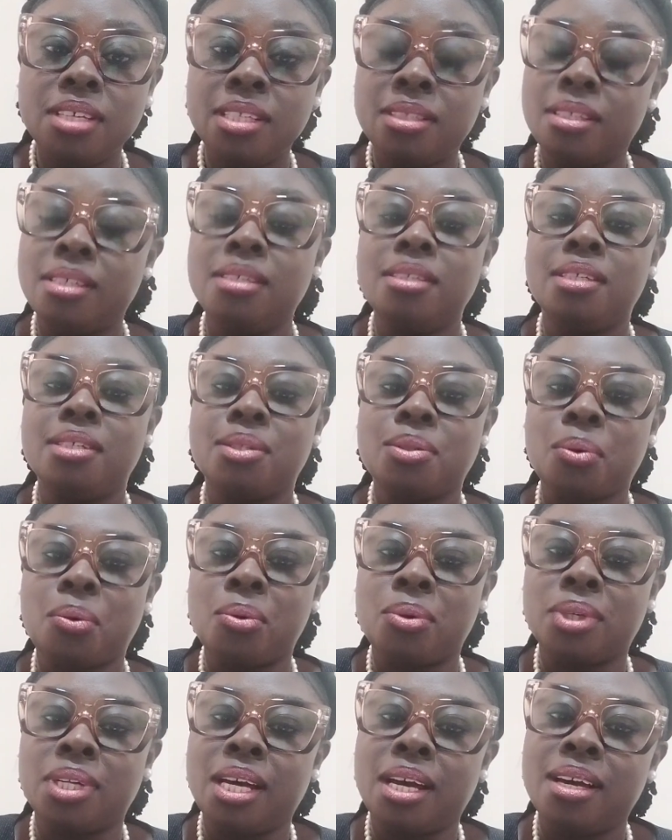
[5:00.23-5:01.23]
eating
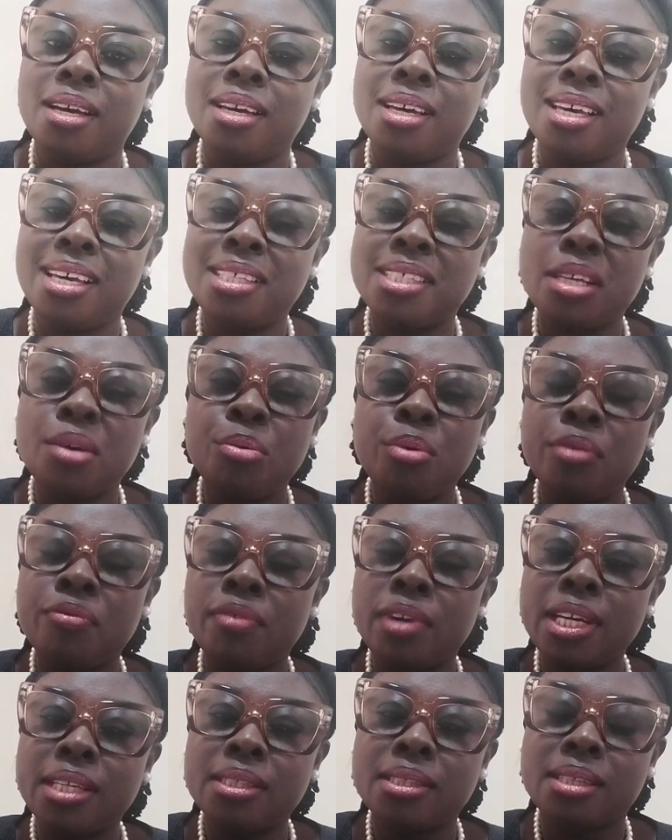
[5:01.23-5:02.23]
disorder is a
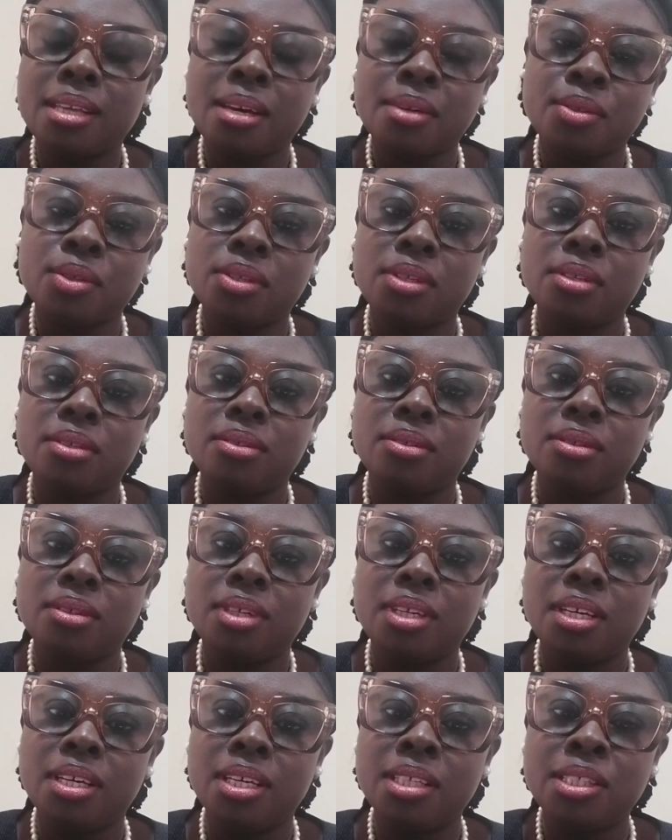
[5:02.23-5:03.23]
reflex action.
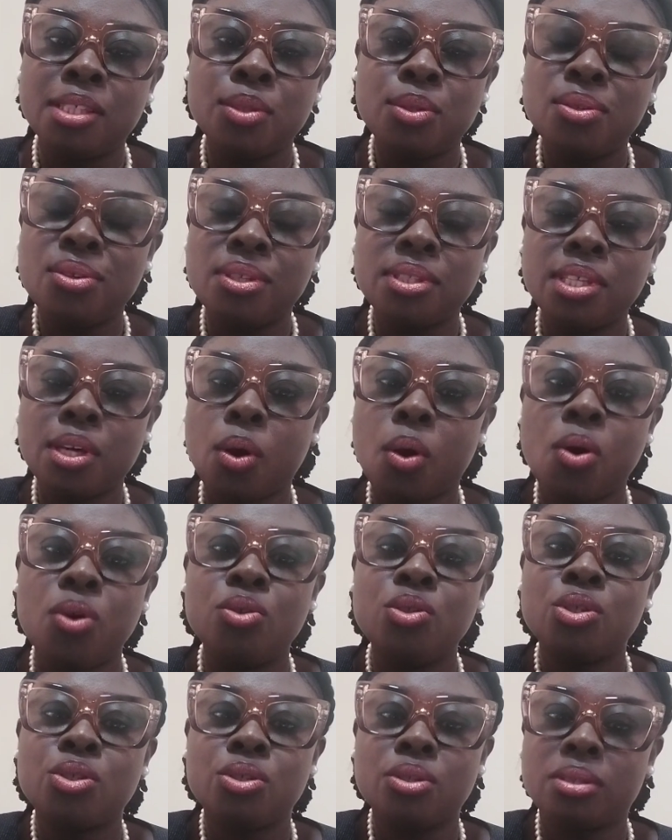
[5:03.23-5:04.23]
It is not a
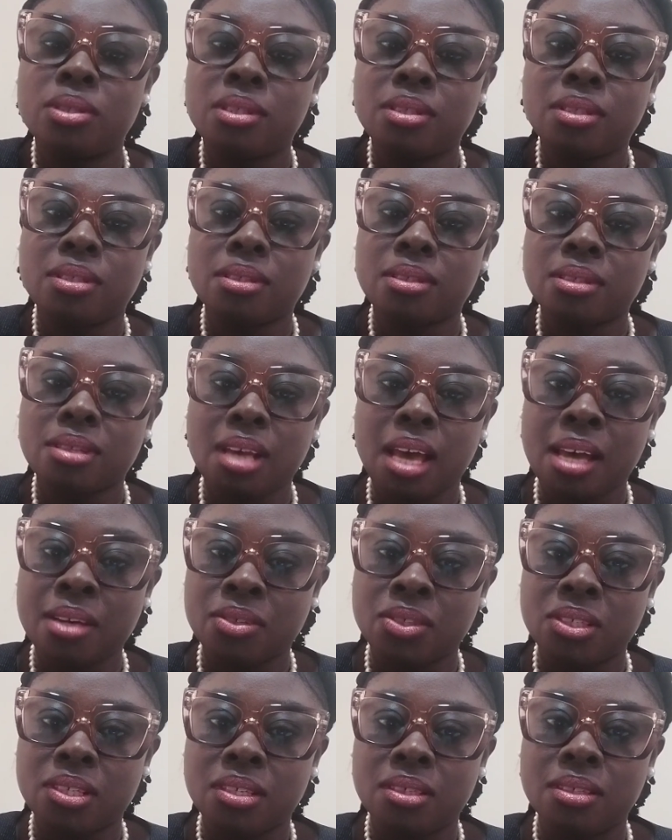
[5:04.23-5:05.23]
conscious
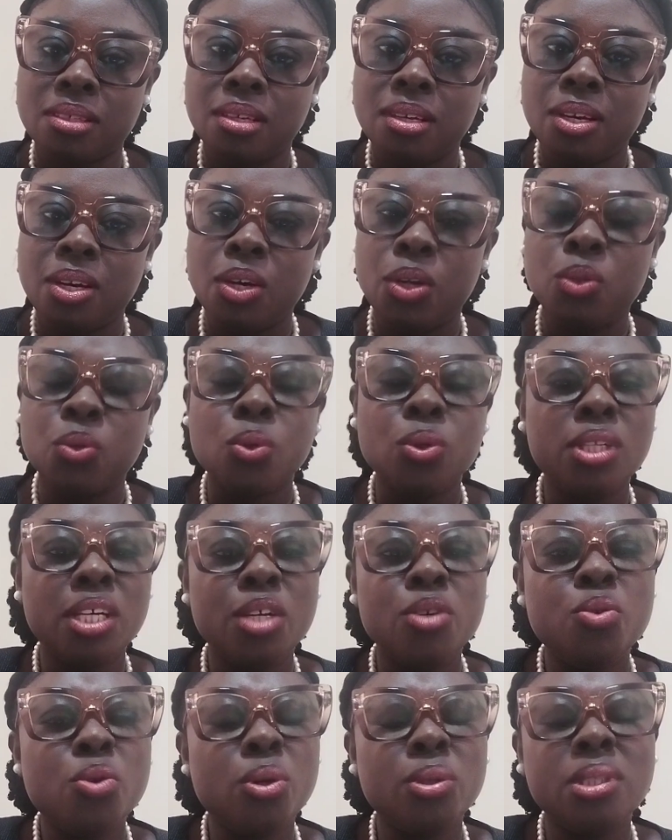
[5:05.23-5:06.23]
action. So they
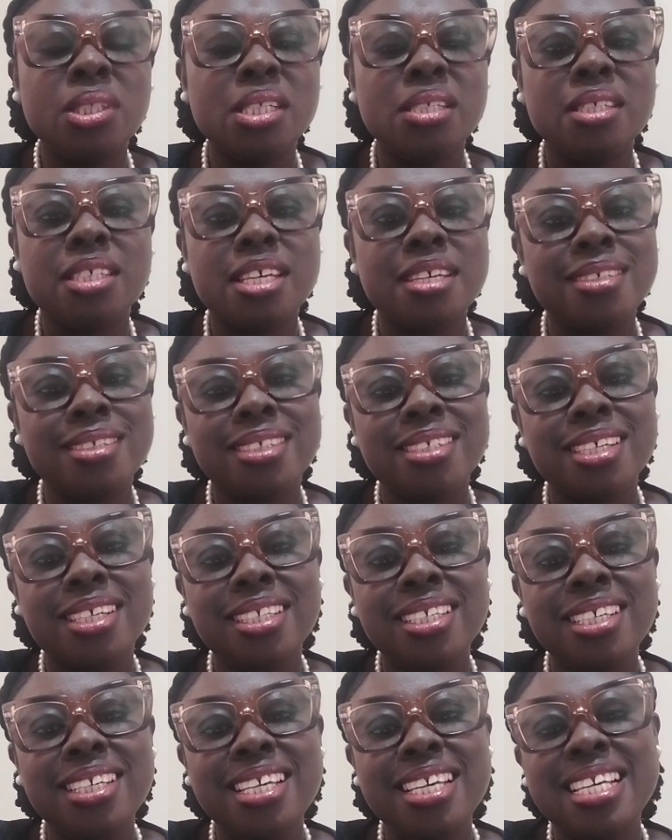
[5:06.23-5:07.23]
don't
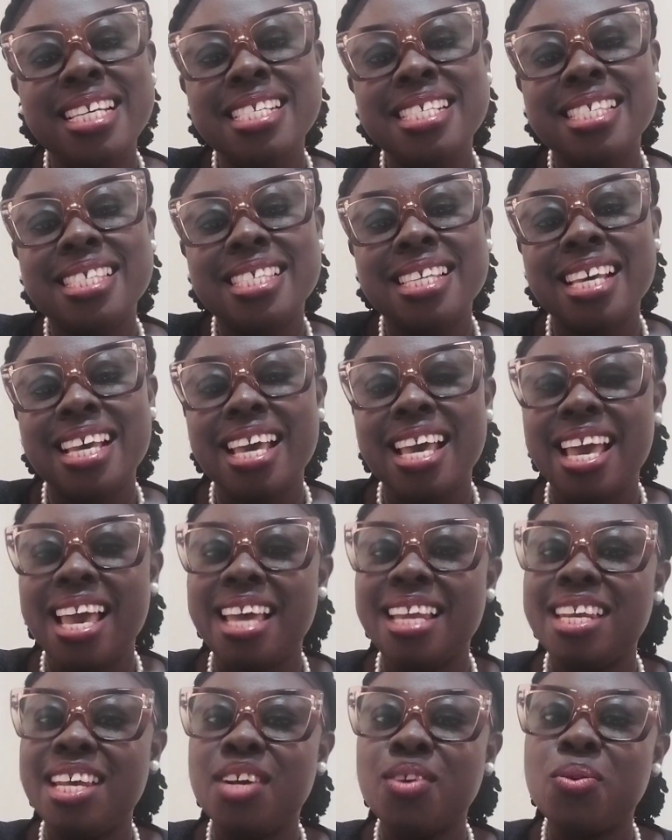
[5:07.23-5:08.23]
intentionally eat
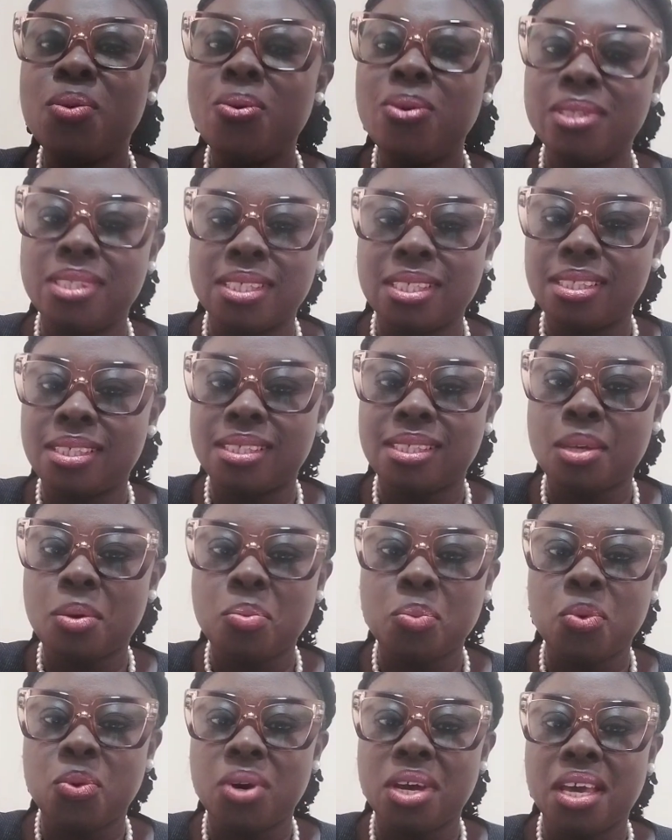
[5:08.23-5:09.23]
and then go sit
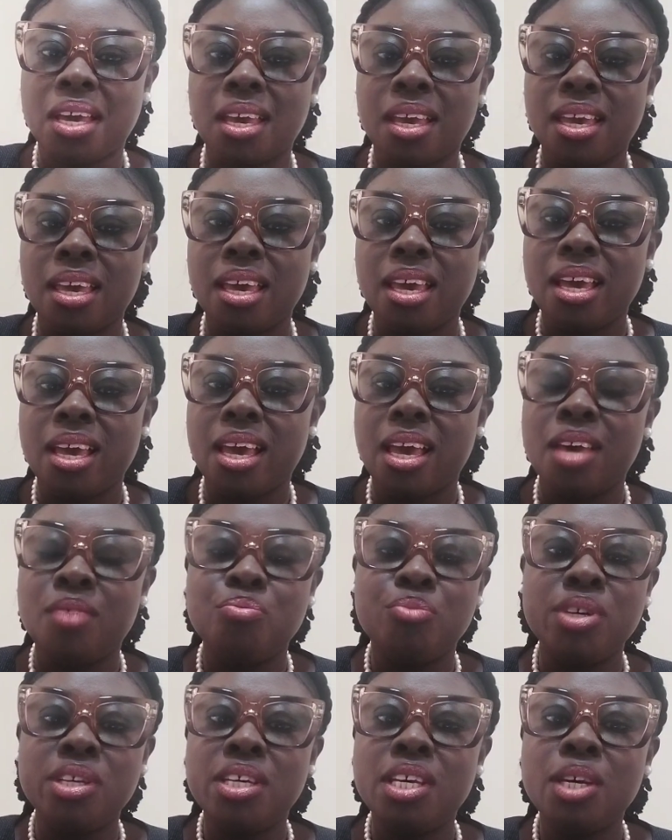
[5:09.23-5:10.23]
somewhere and
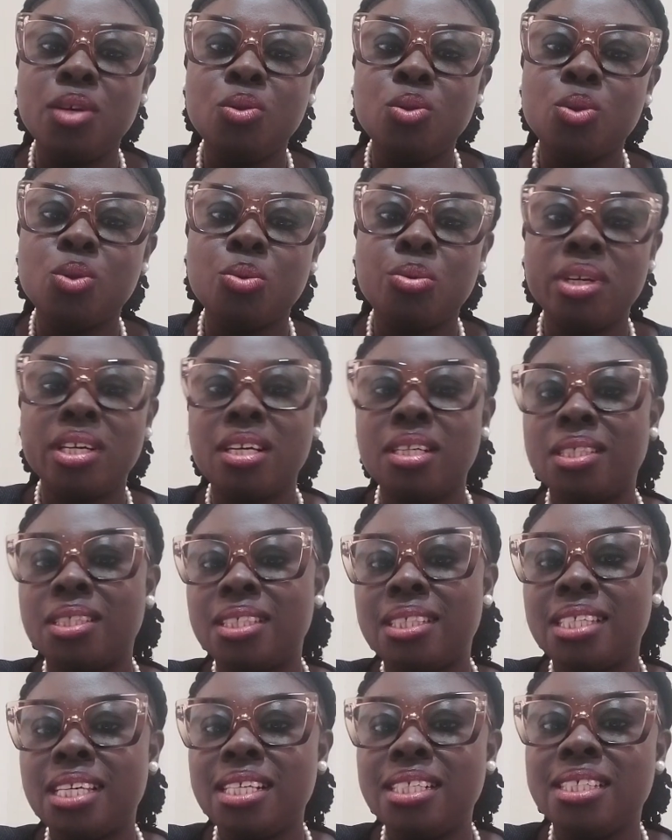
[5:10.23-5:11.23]
begin to
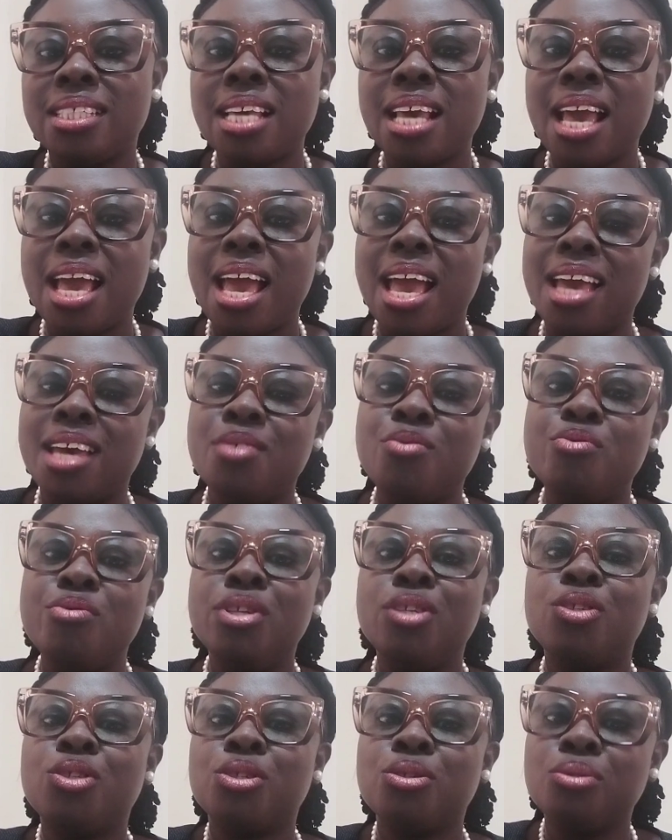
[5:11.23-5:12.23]
regurgitate and
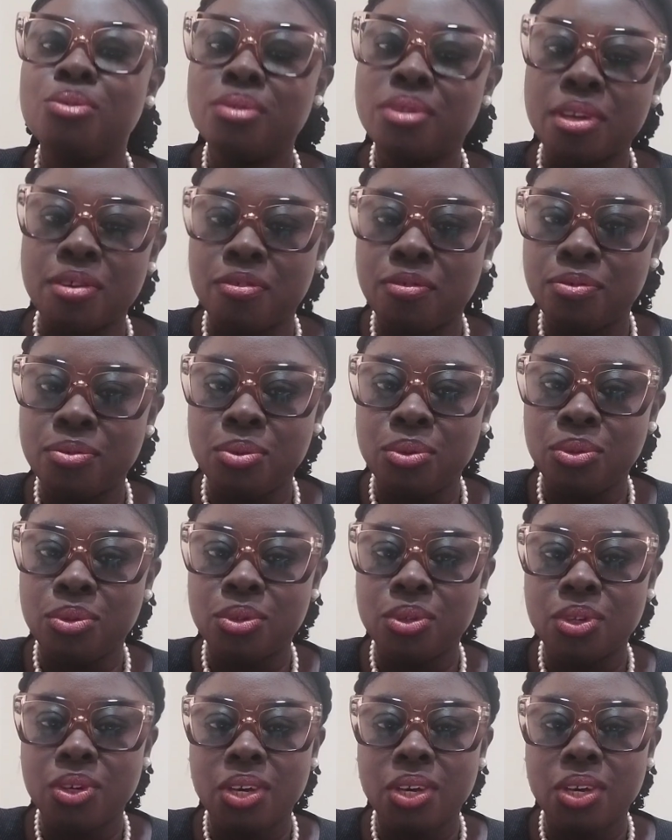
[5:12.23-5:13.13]
rechew the food.